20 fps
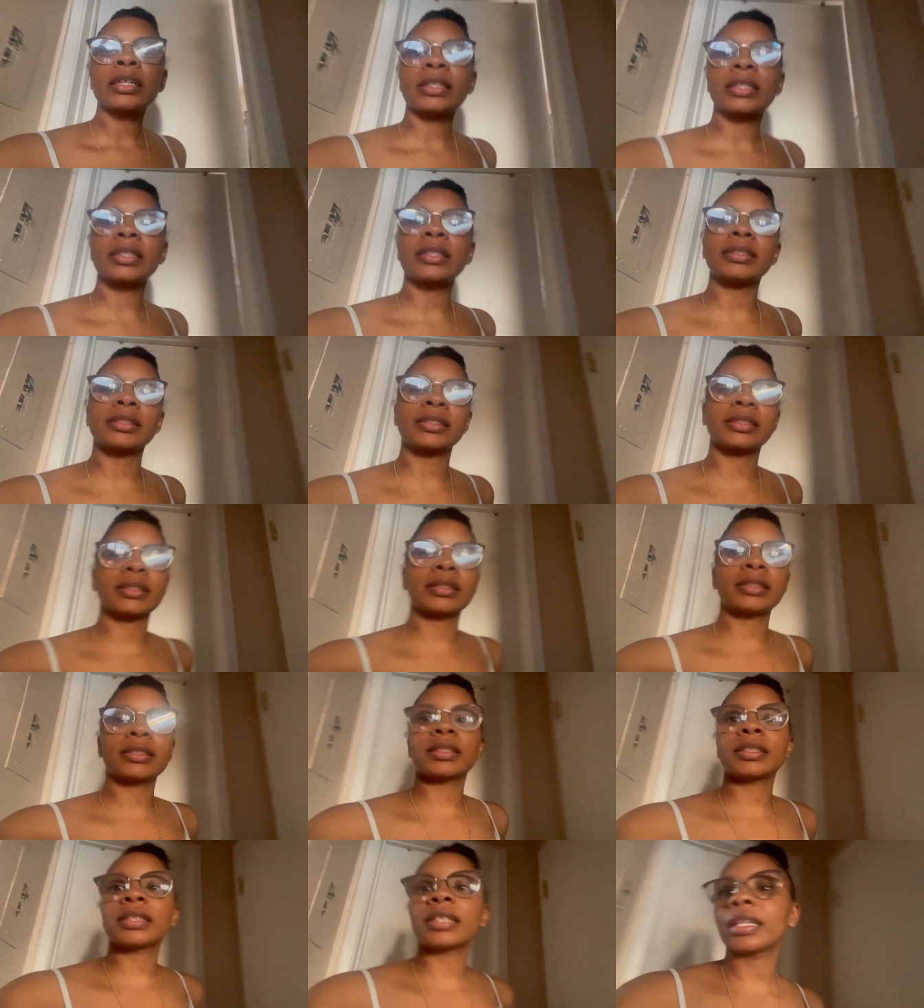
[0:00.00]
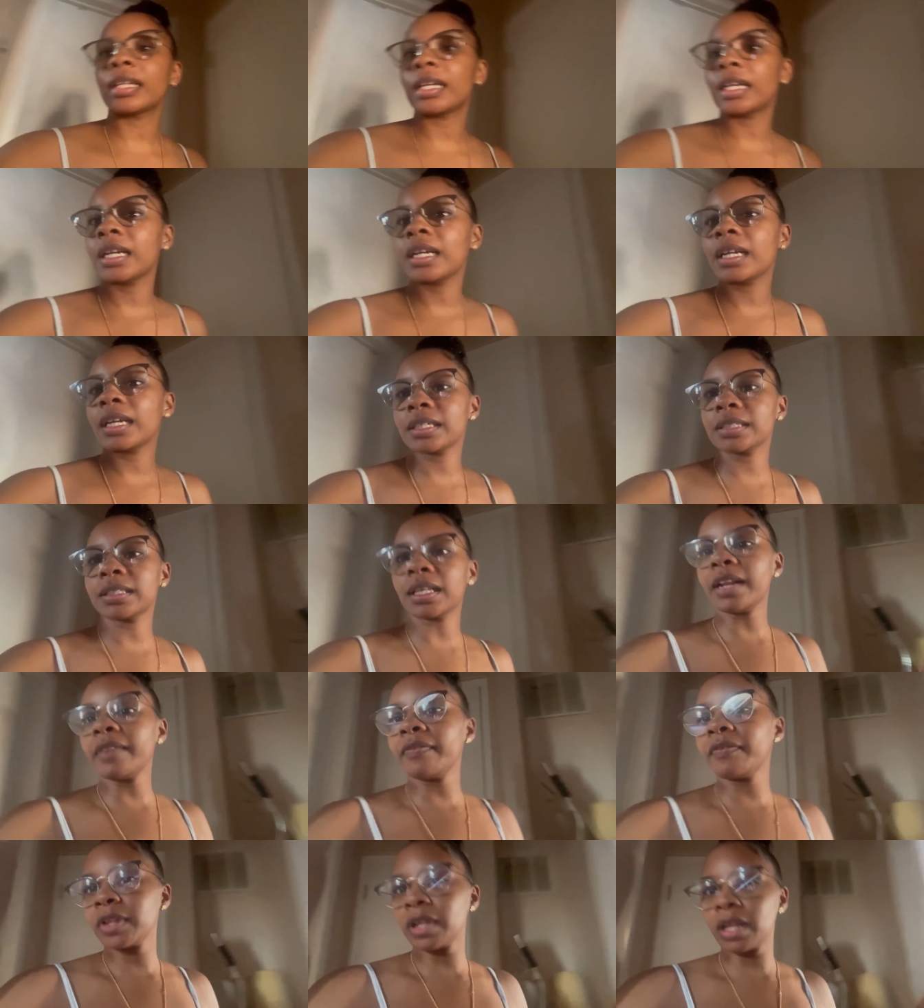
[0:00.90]
cause, cause I
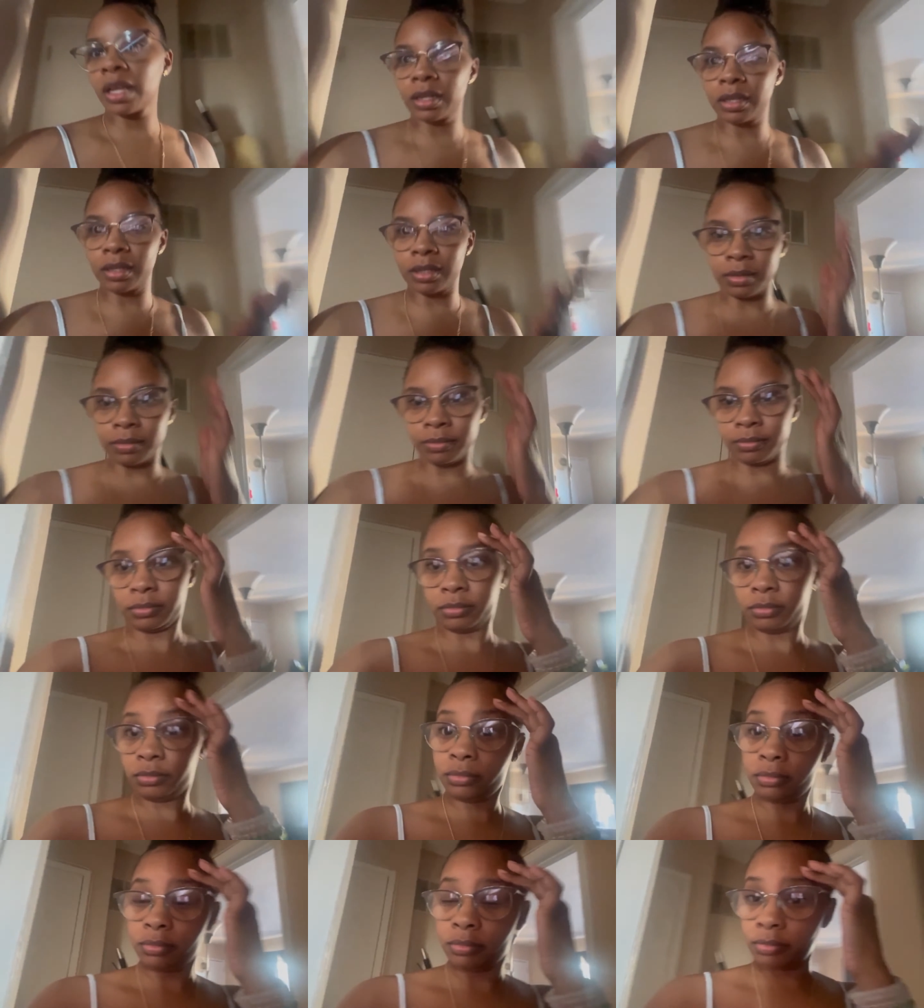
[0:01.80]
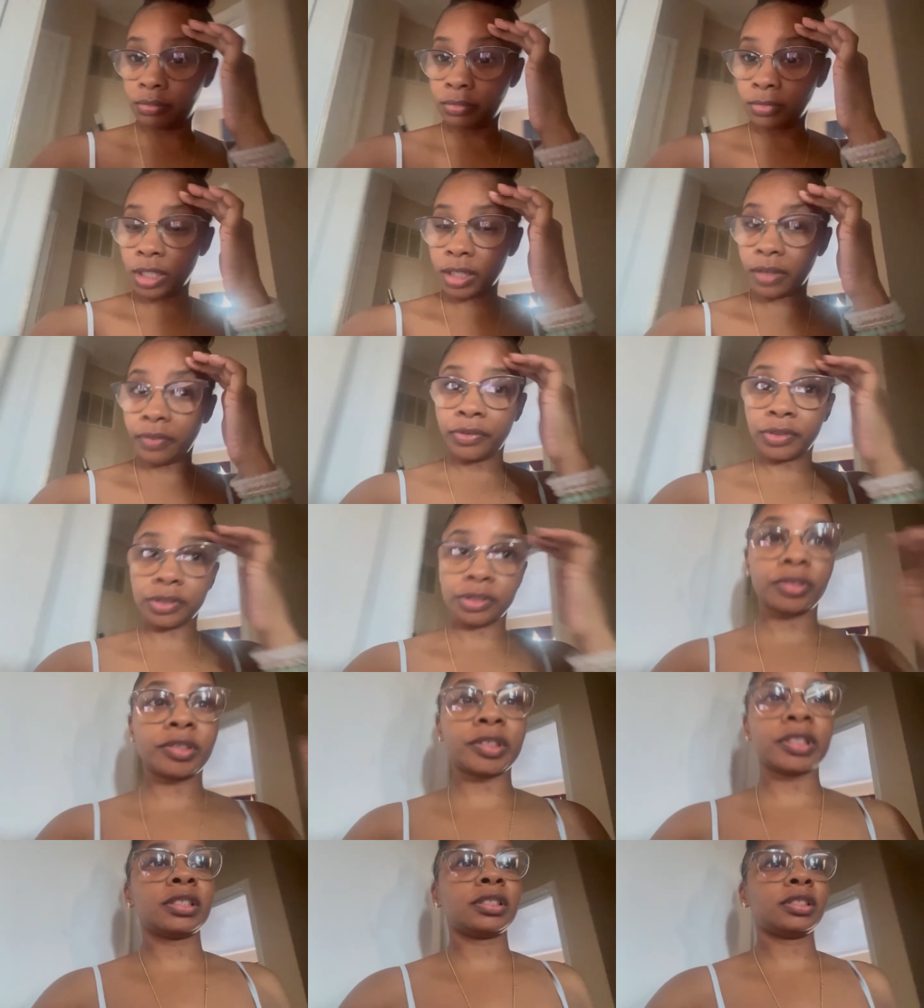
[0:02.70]
didn't feel like um looking for
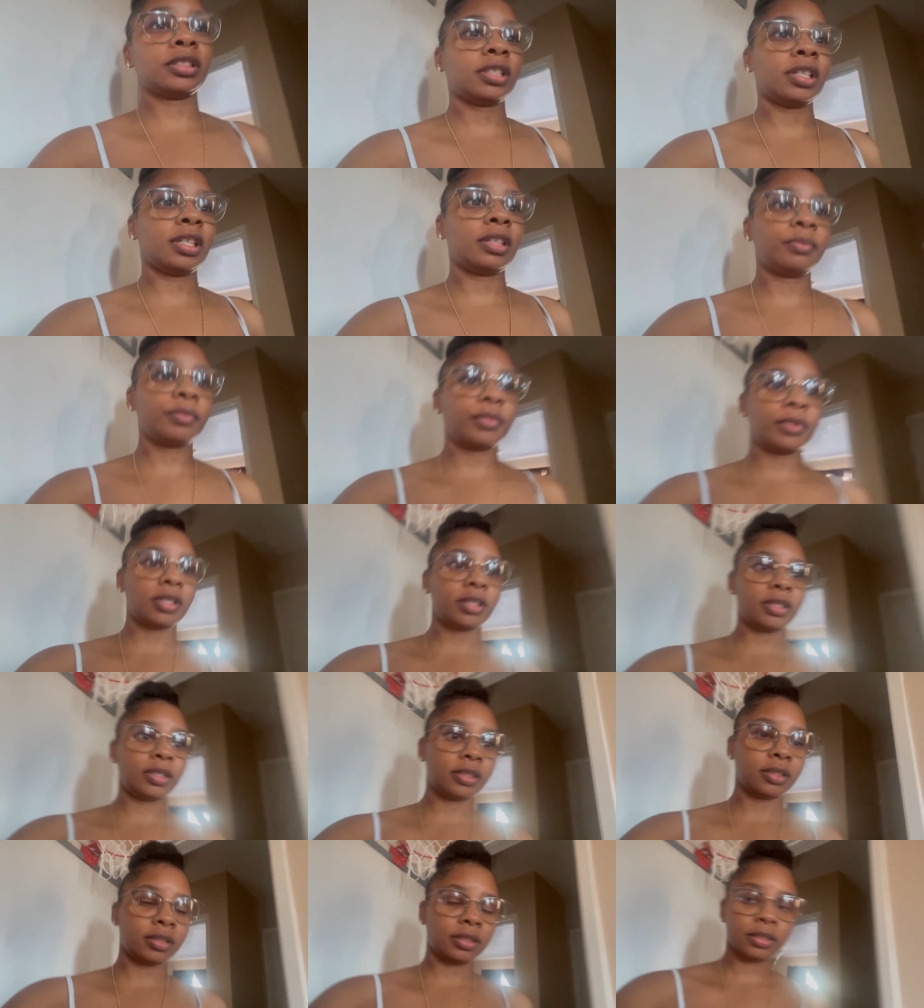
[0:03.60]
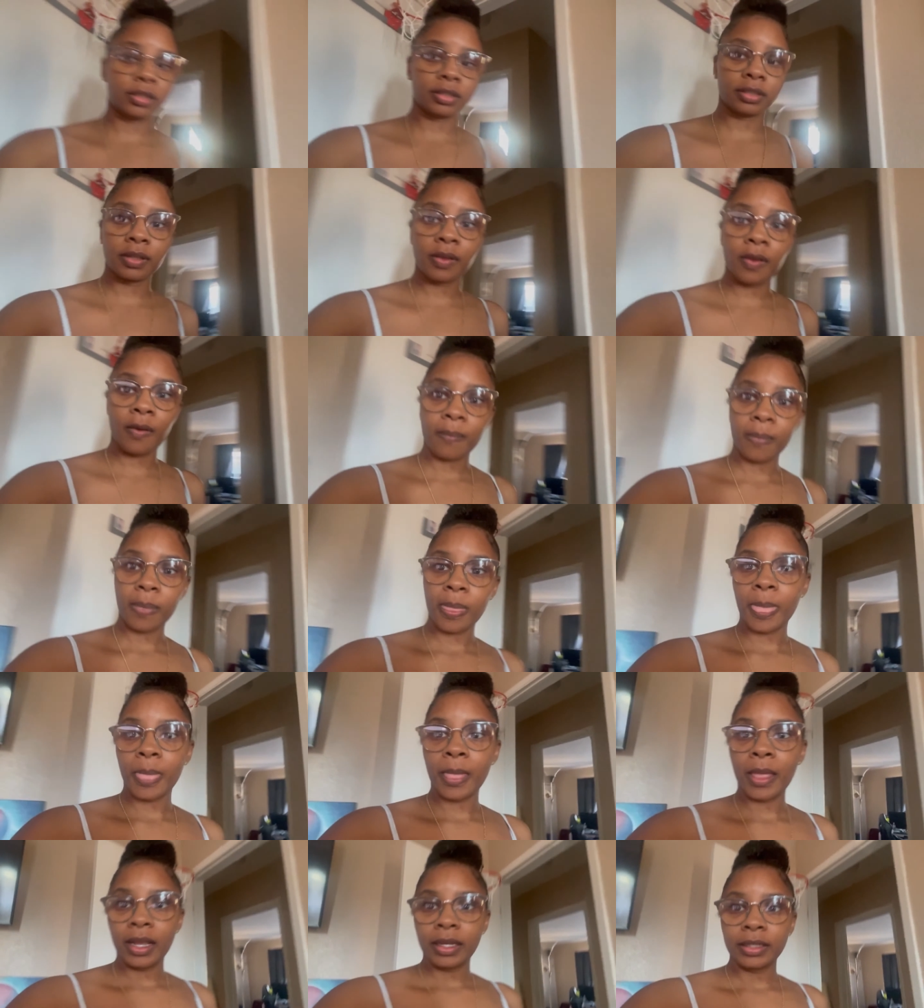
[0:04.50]
shorts and shit. But
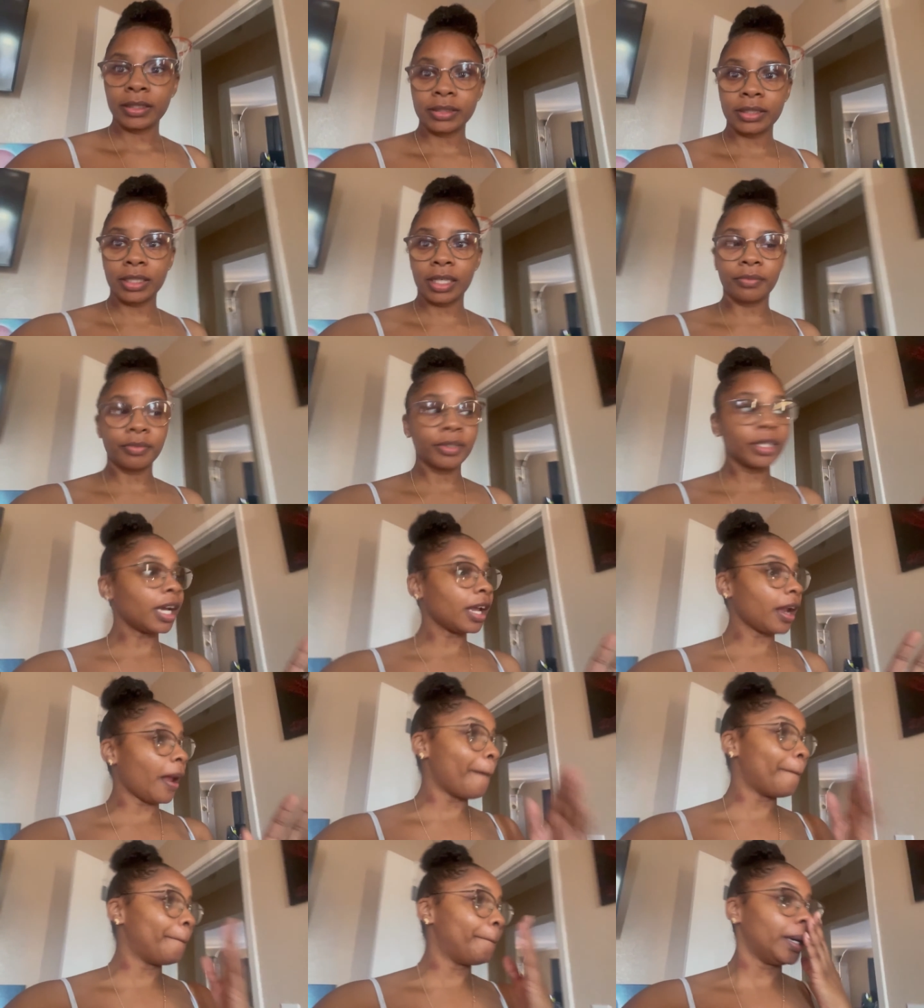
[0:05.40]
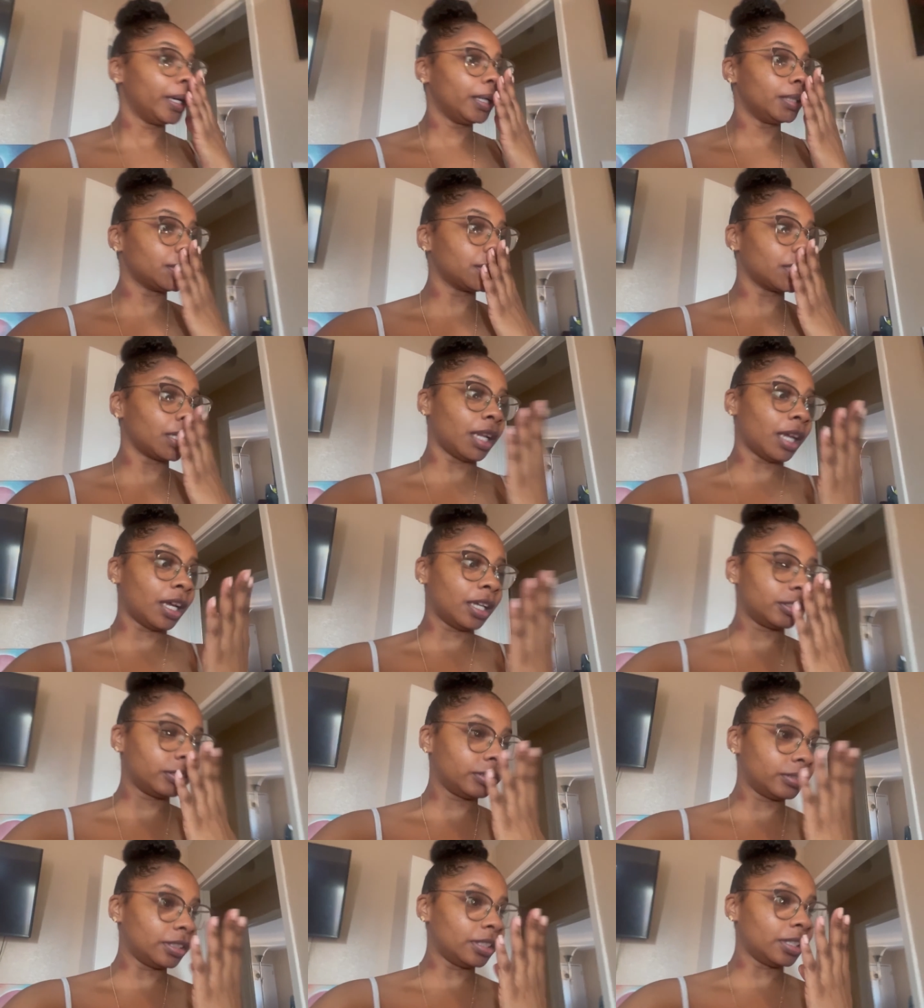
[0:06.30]
yeah, we got a bunch of
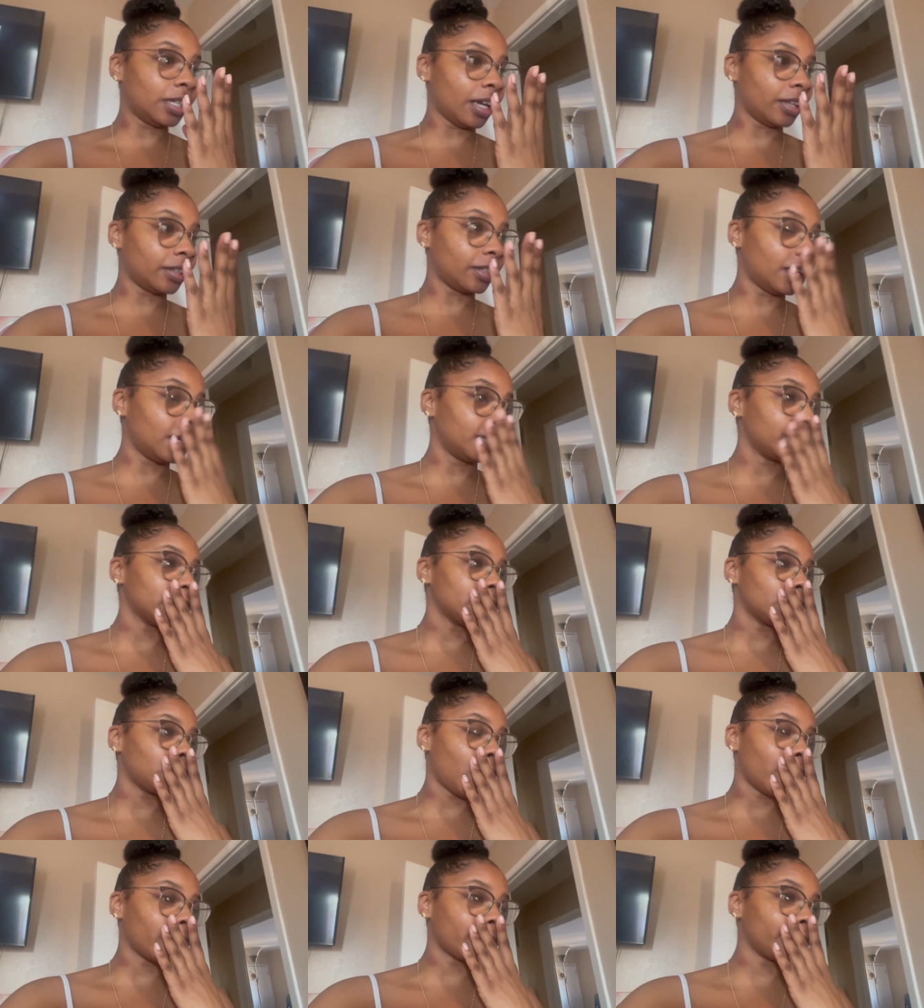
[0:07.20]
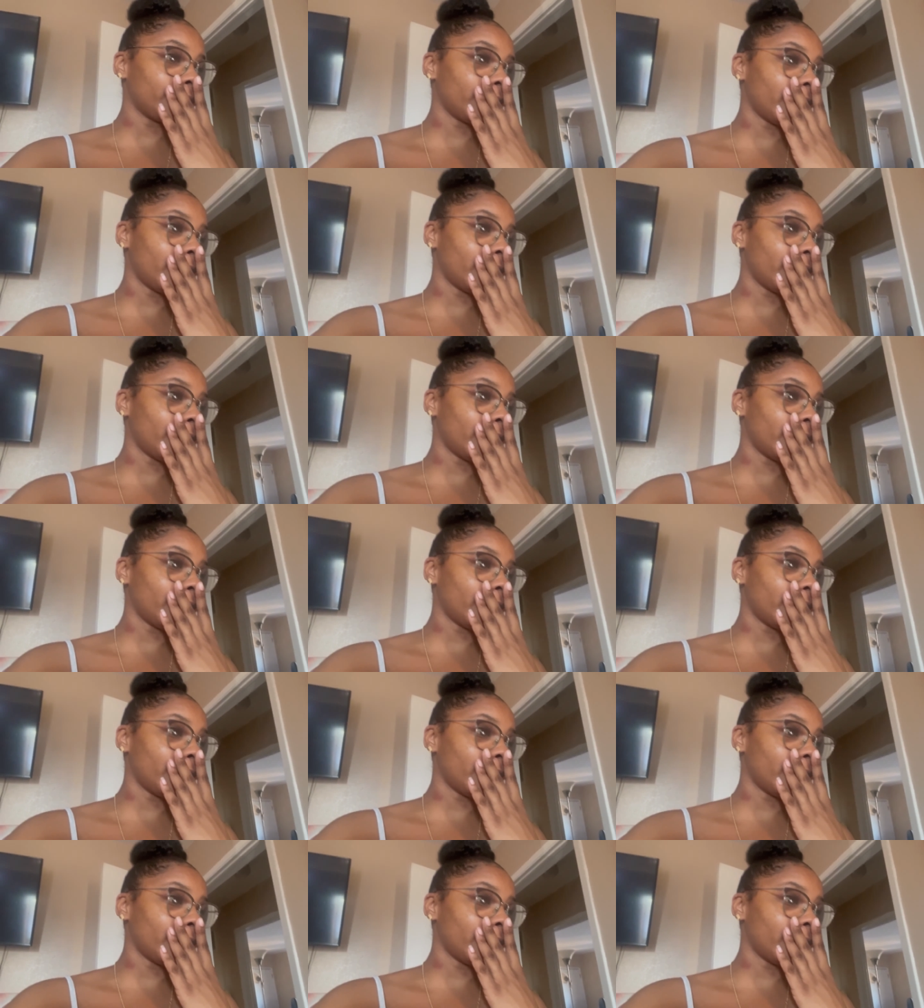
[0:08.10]
laundry now that I'm just walking